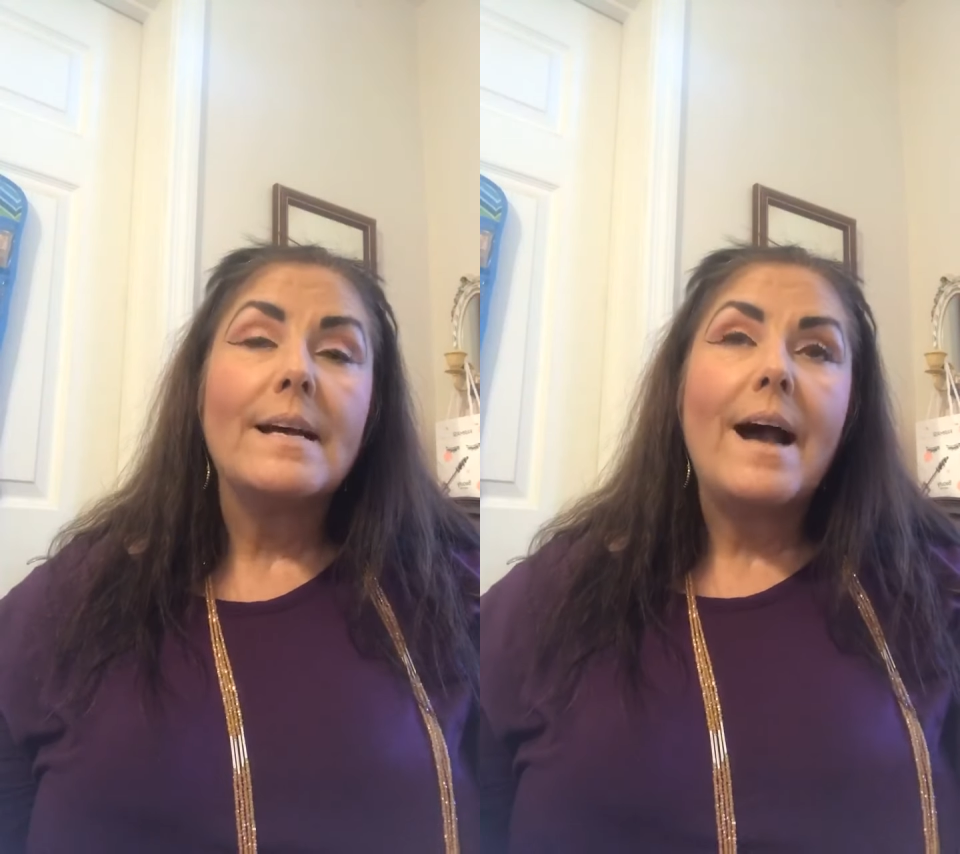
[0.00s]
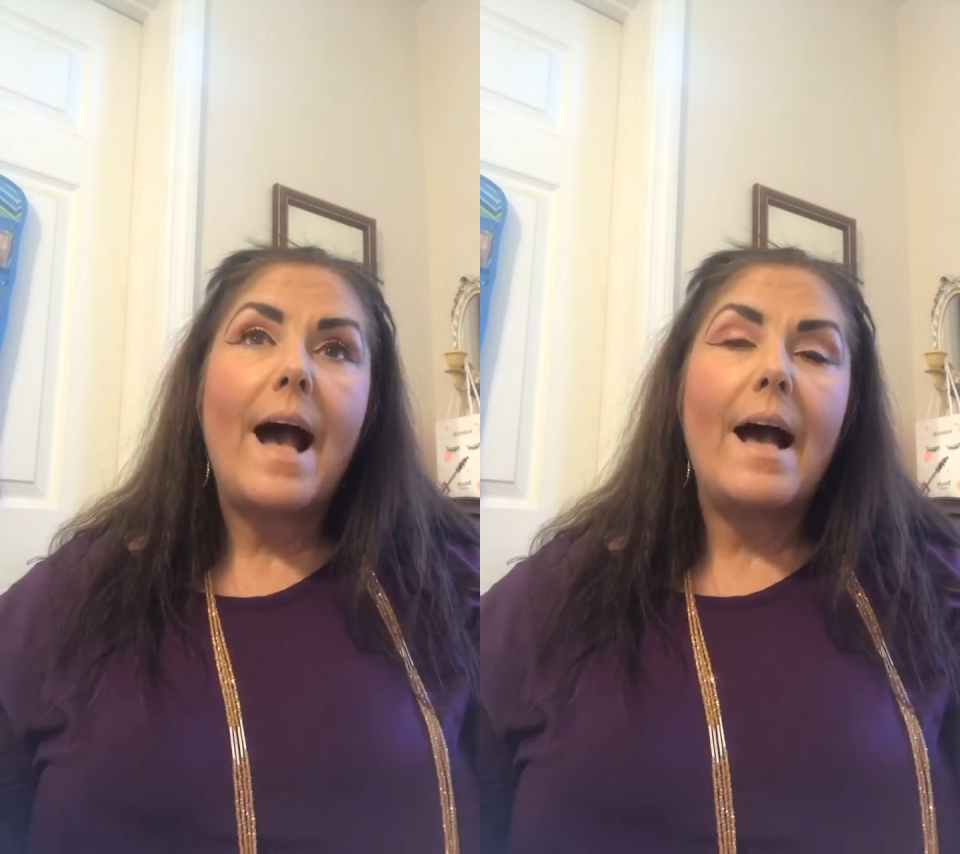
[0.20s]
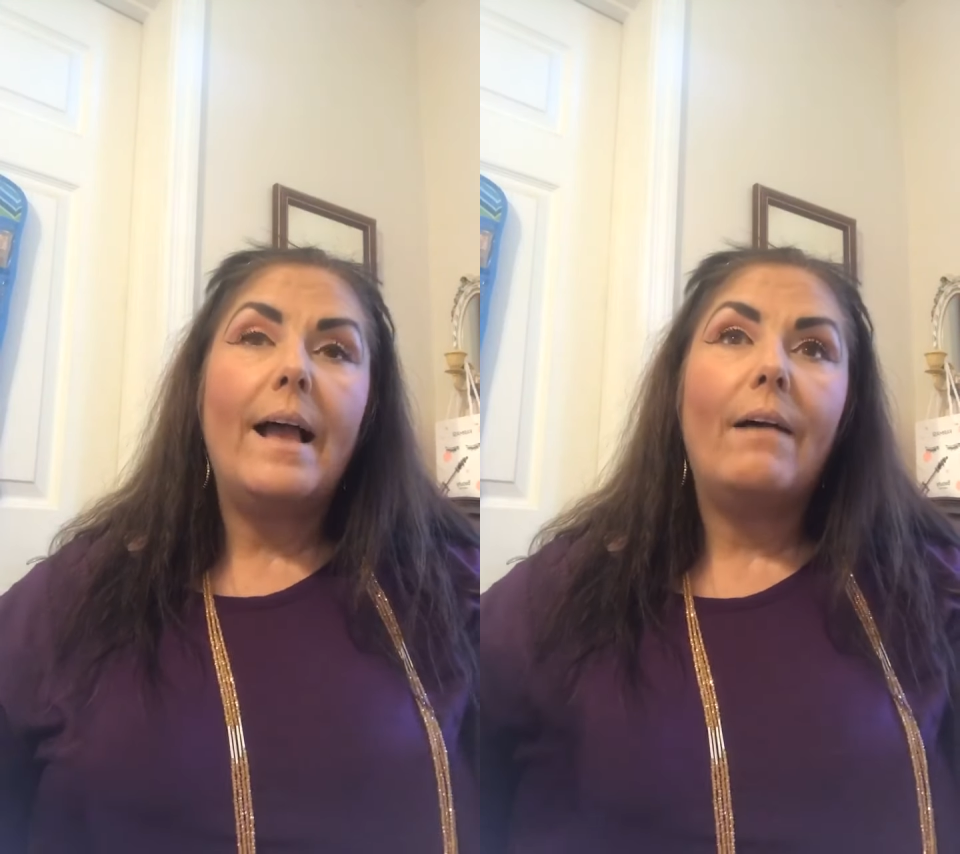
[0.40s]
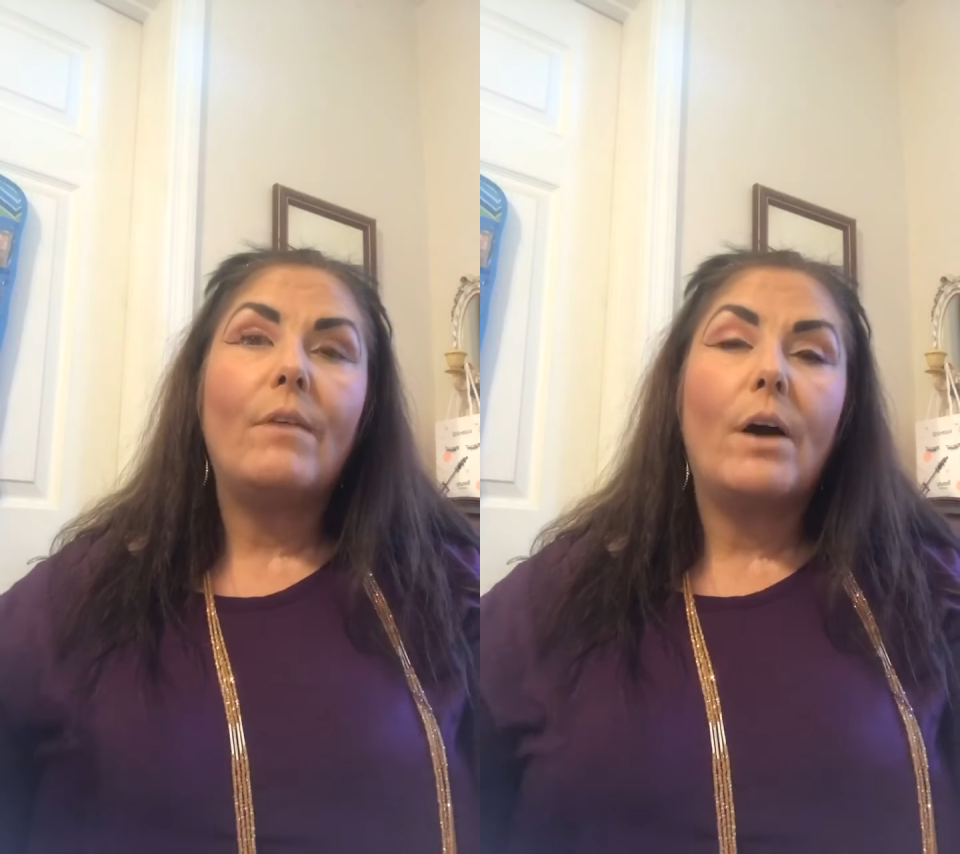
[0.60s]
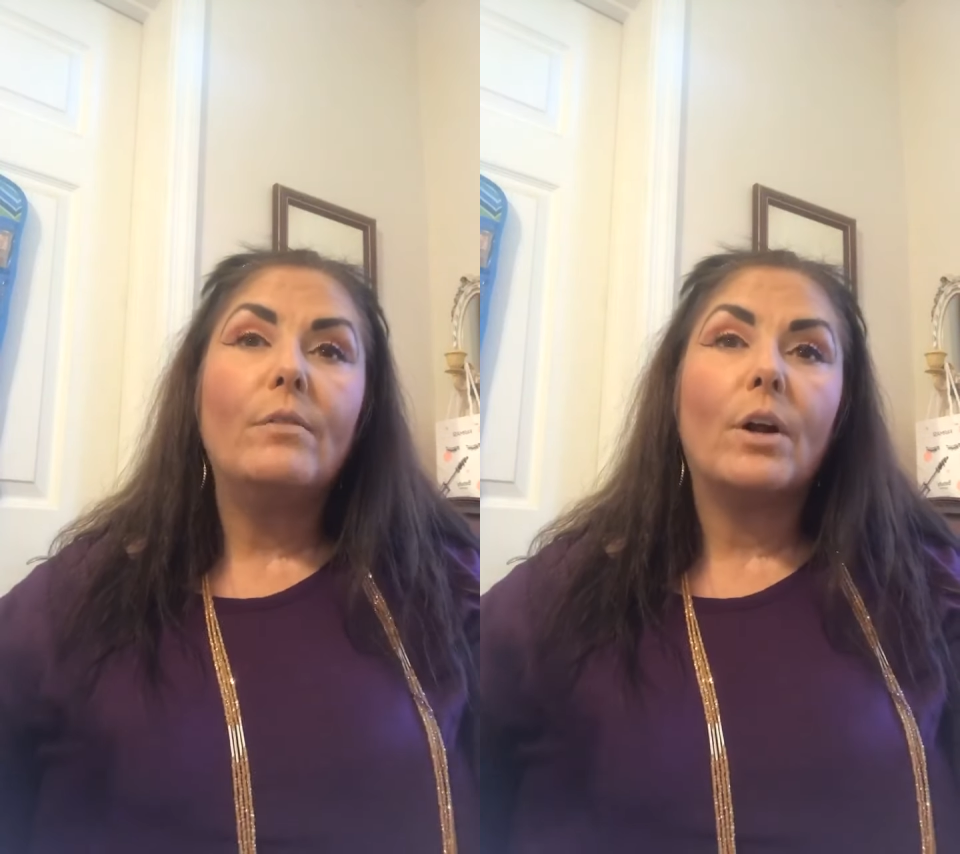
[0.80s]
I have
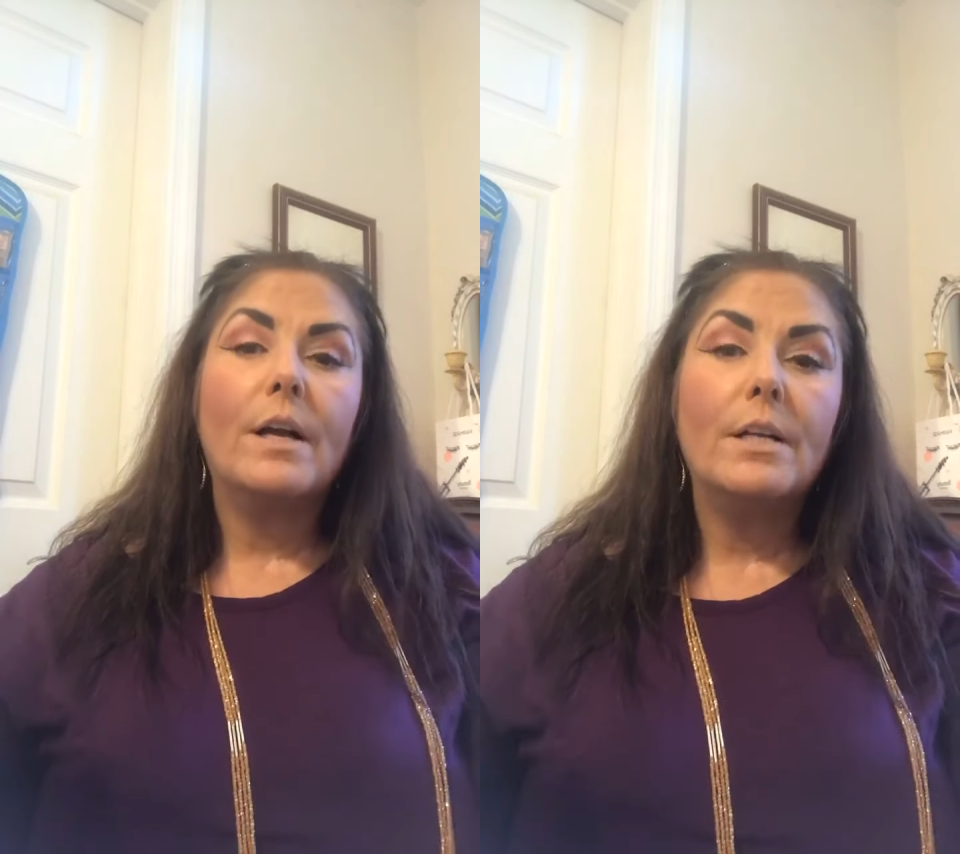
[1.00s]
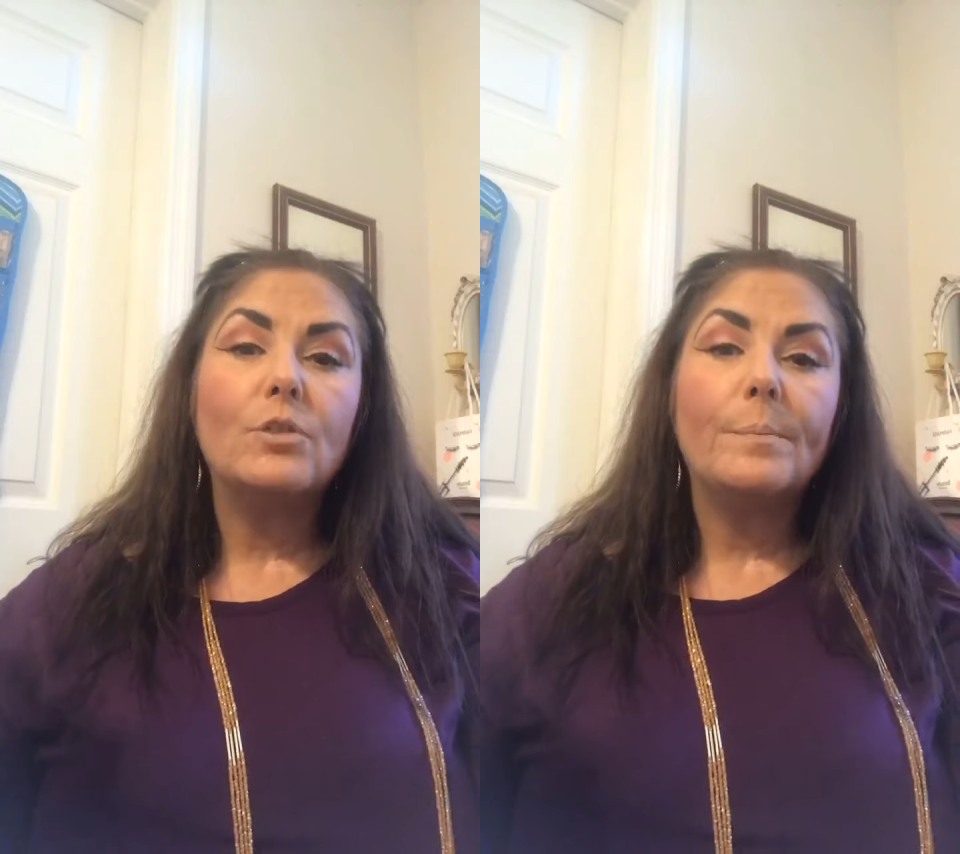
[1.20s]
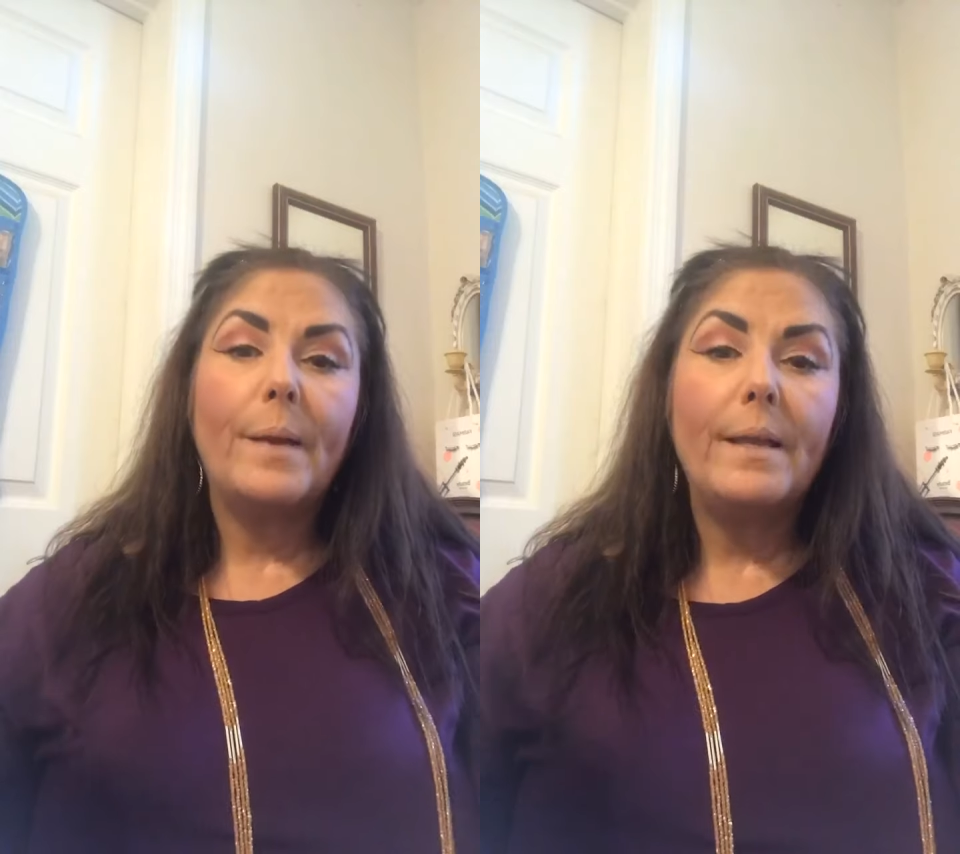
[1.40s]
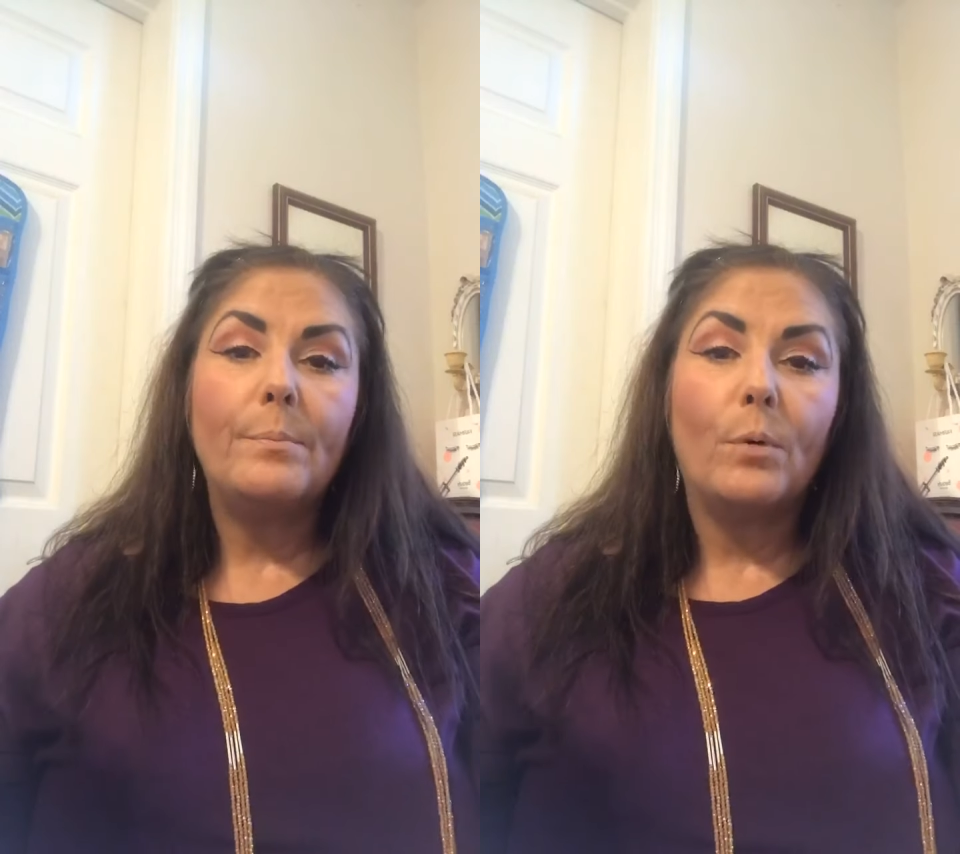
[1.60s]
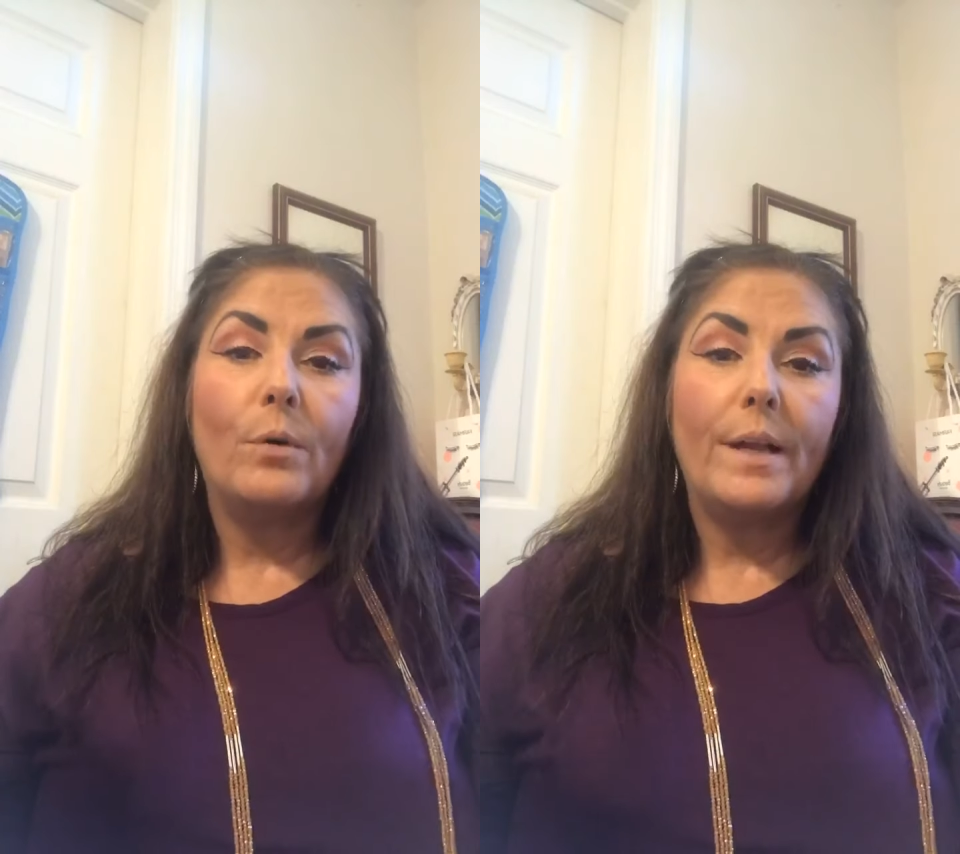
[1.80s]
over 100 people